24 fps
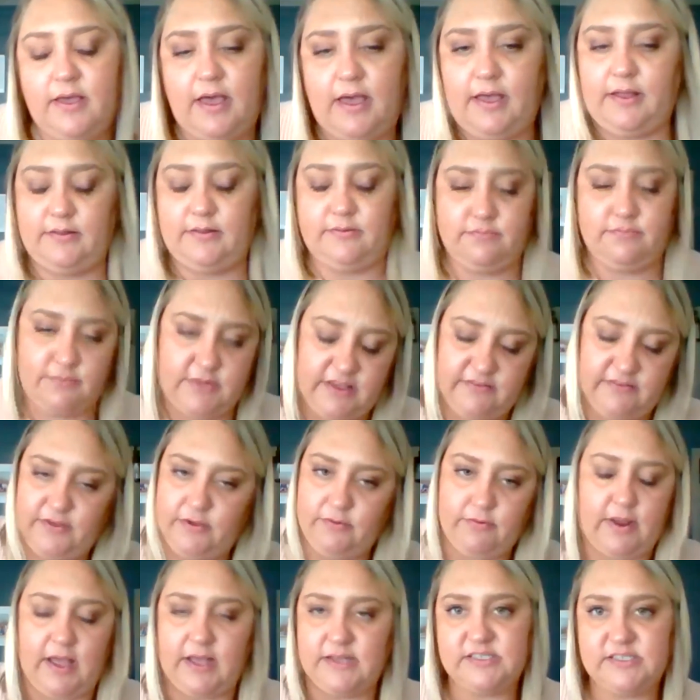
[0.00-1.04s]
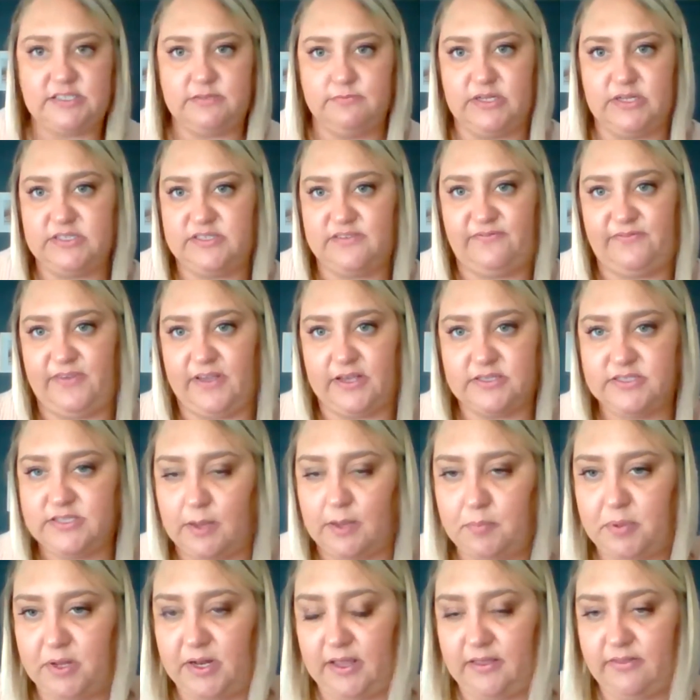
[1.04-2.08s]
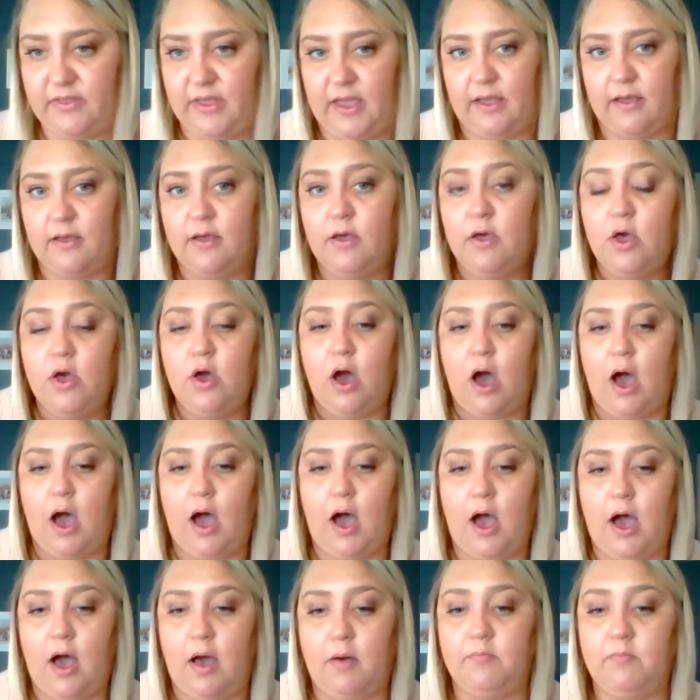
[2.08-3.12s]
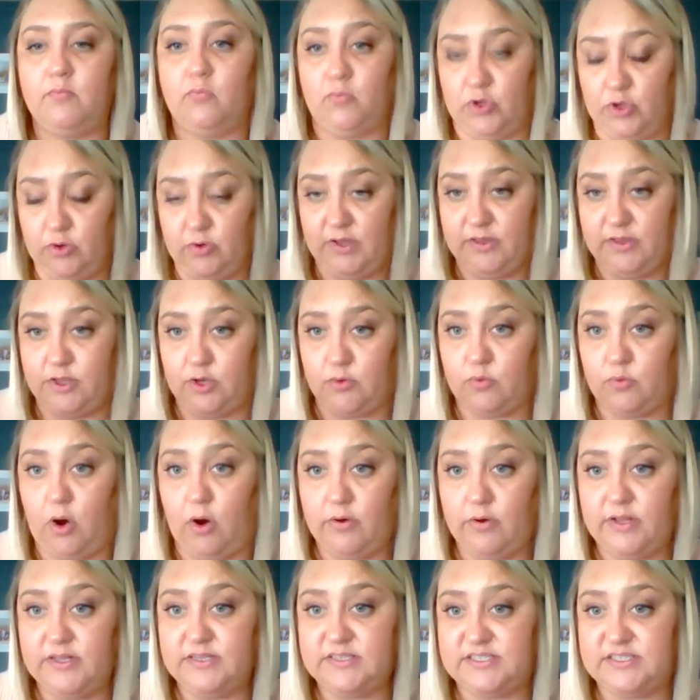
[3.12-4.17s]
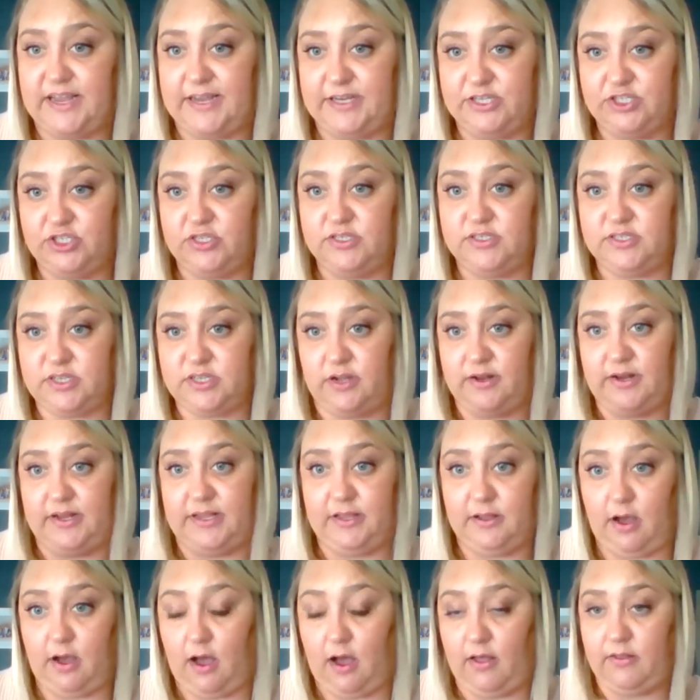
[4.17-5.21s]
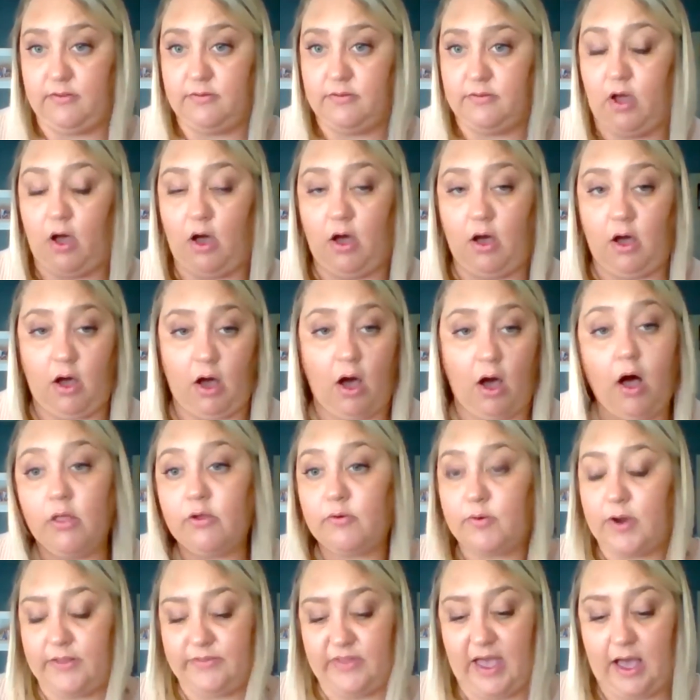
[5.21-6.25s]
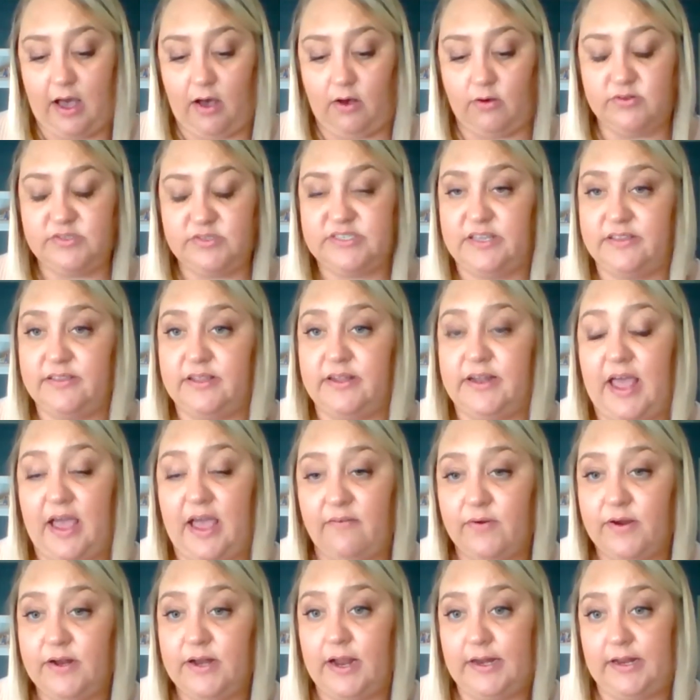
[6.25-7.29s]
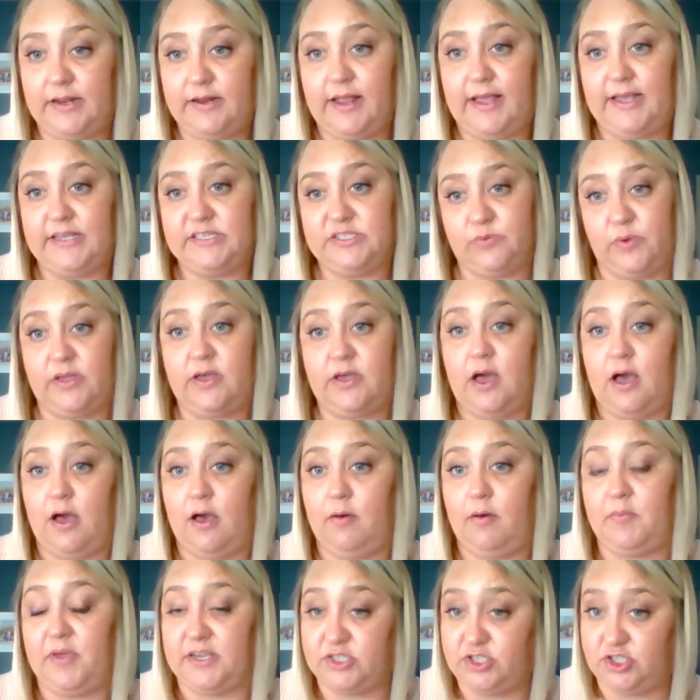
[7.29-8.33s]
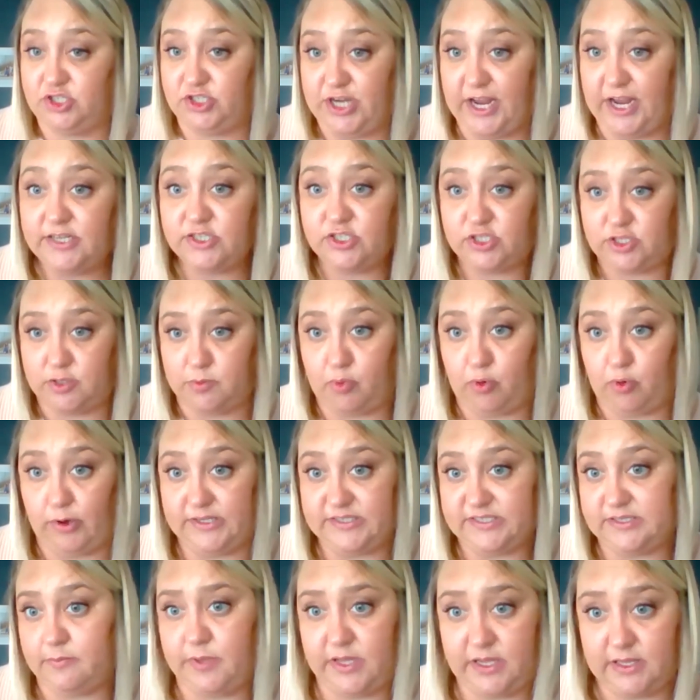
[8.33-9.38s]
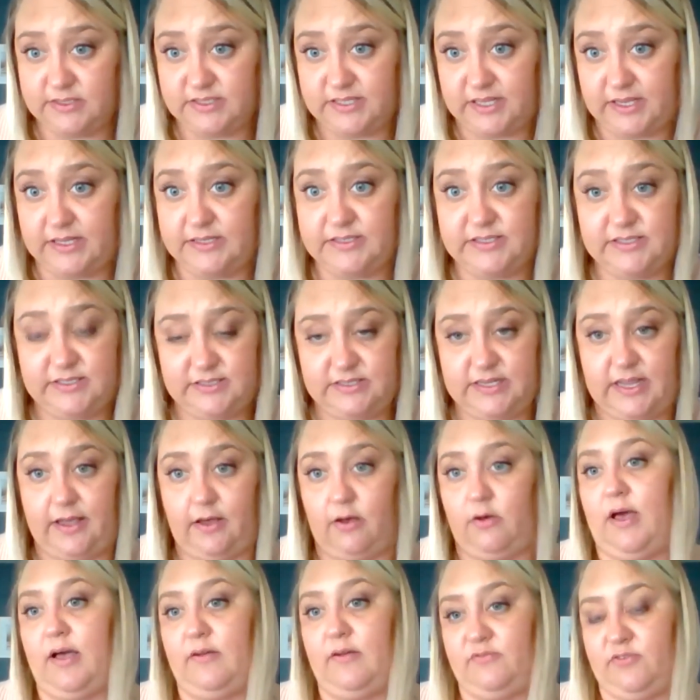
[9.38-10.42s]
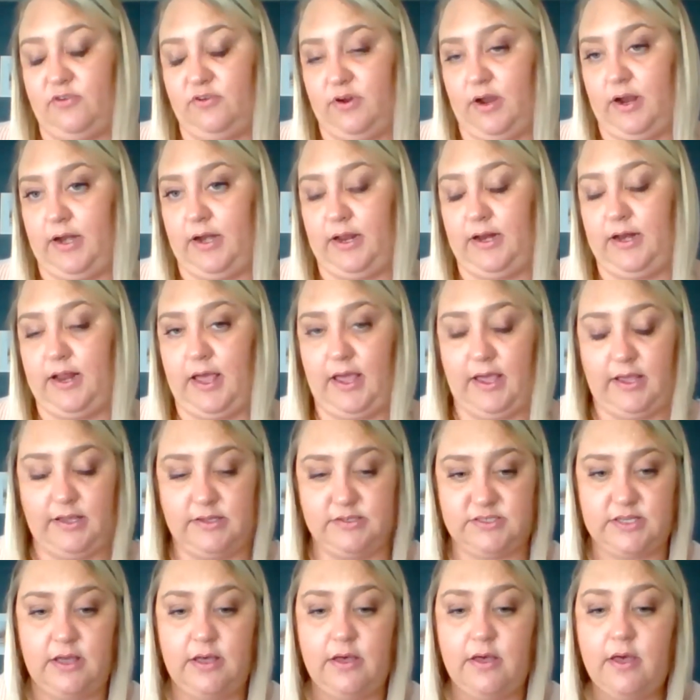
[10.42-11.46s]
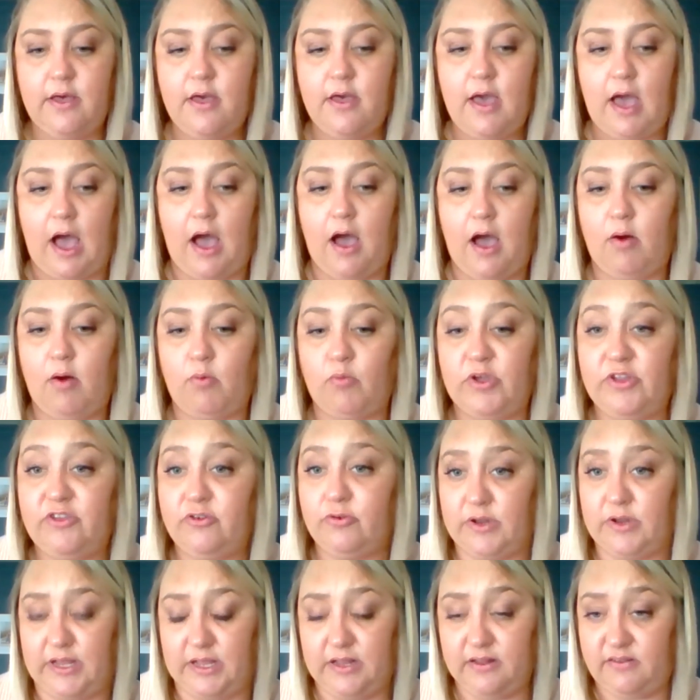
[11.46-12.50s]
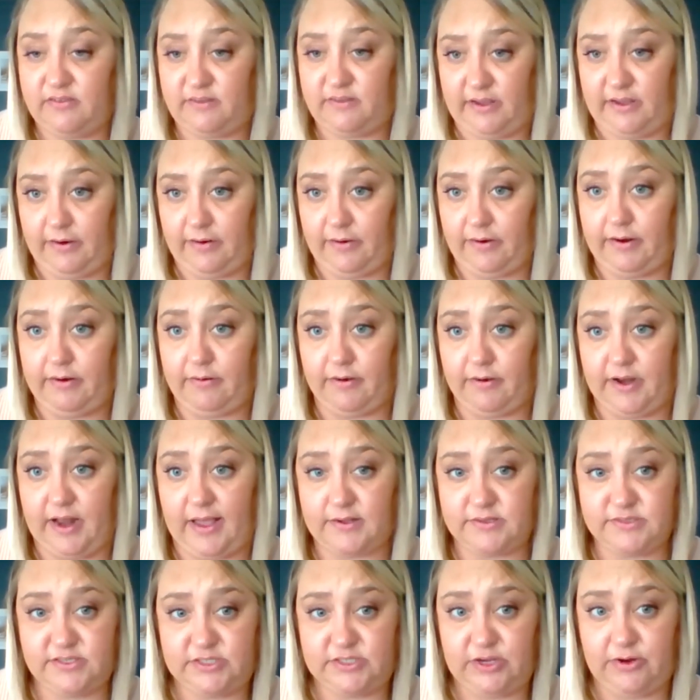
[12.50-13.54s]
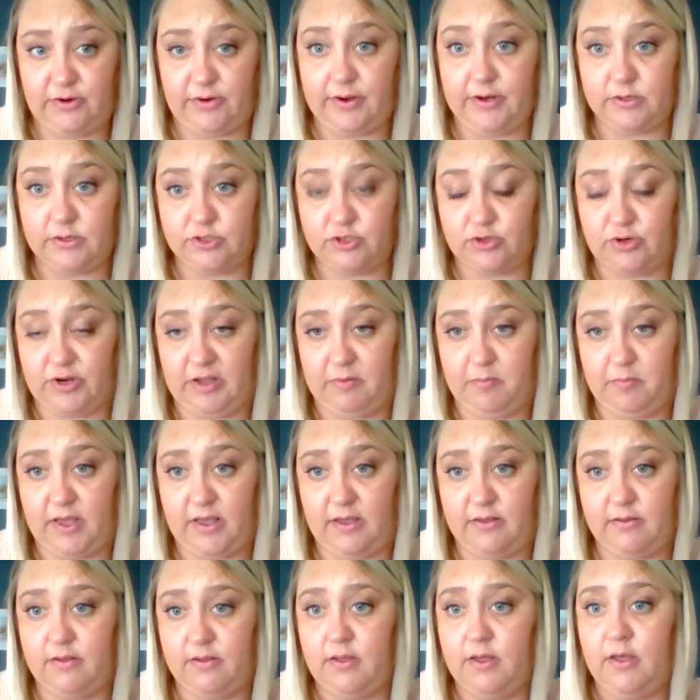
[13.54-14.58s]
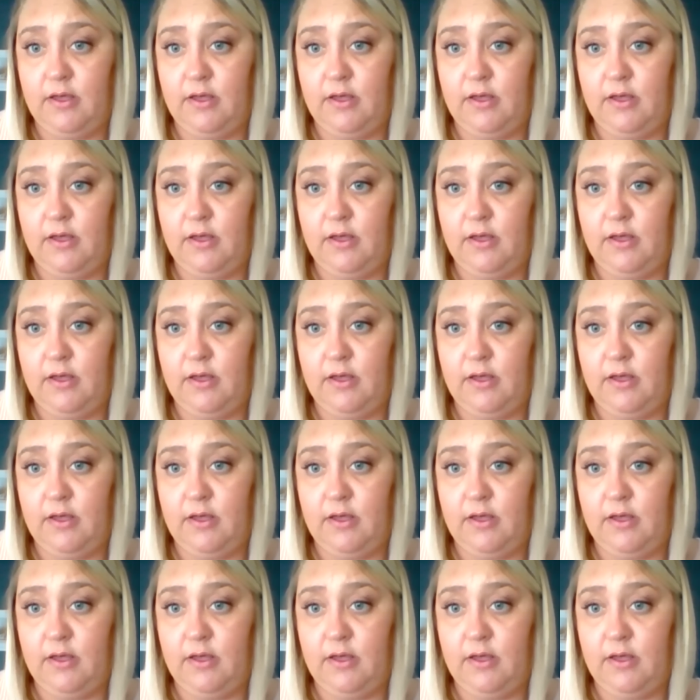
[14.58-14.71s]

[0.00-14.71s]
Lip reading: and give you an estimate to fix up anything. You get the rodent stations on all around the house. And then every 90 days we come exchange the poison because it gets stale after 90 days. We do an interior and exterior treatment